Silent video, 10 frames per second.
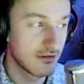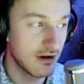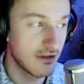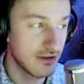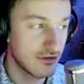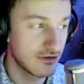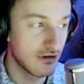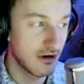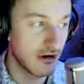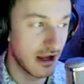Oh, that's true.
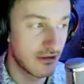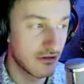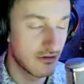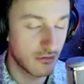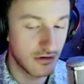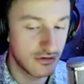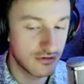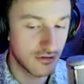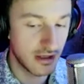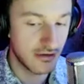All right, so
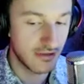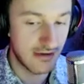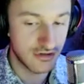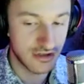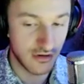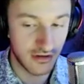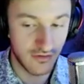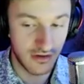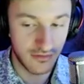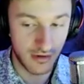Julian is never showing his
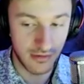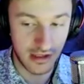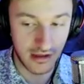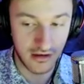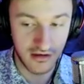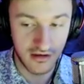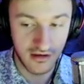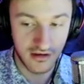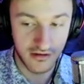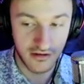face in public
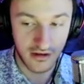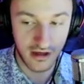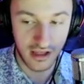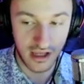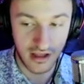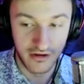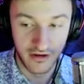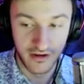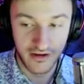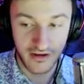again.
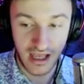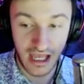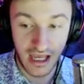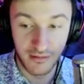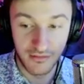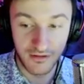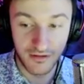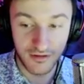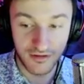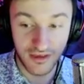
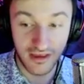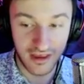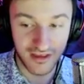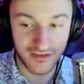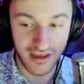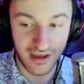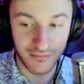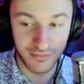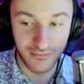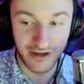Stinky is saying
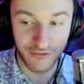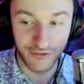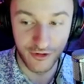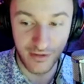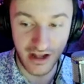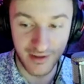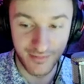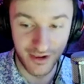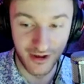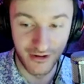make a full body
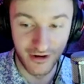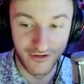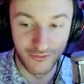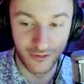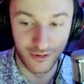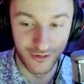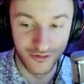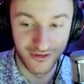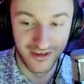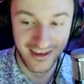pillow of
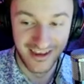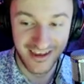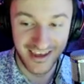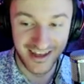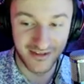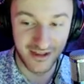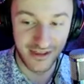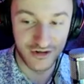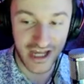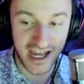Woo's in his
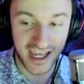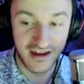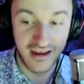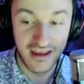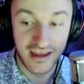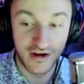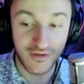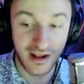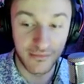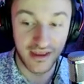leather jacket. Here's what
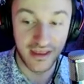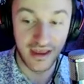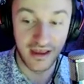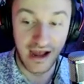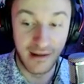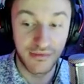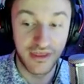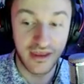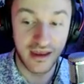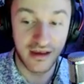I'm thinking. I'm
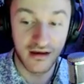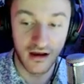thinking,